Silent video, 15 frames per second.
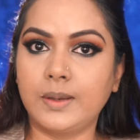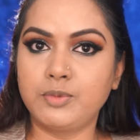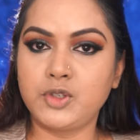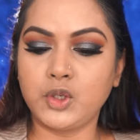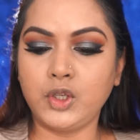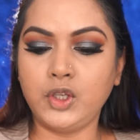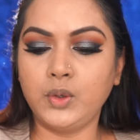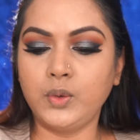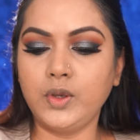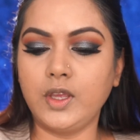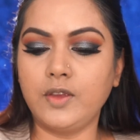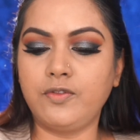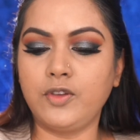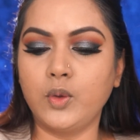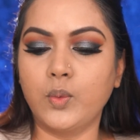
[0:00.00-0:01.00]
up to you
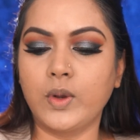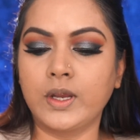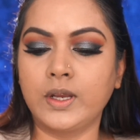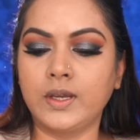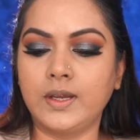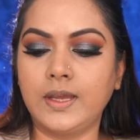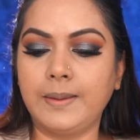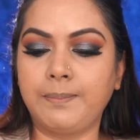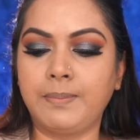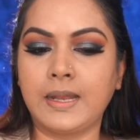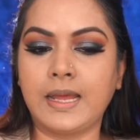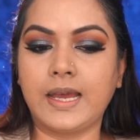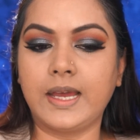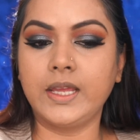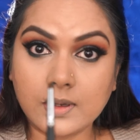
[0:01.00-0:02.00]
if you want to
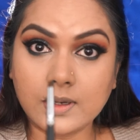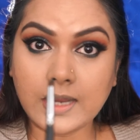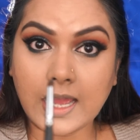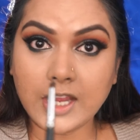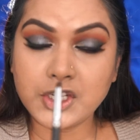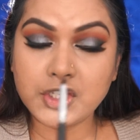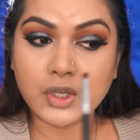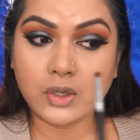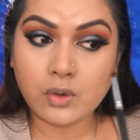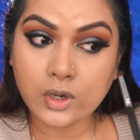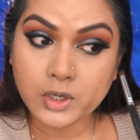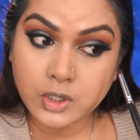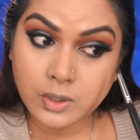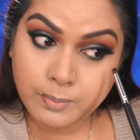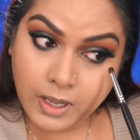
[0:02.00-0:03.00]
apply an eyeshadow
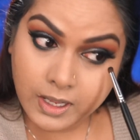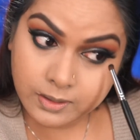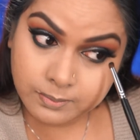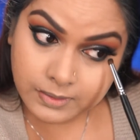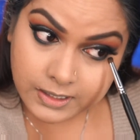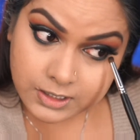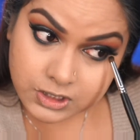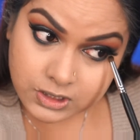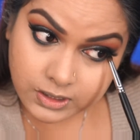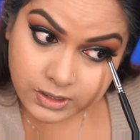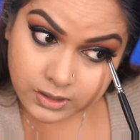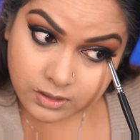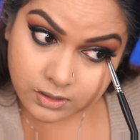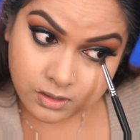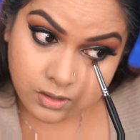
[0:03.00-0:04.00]
on your bottom lash line.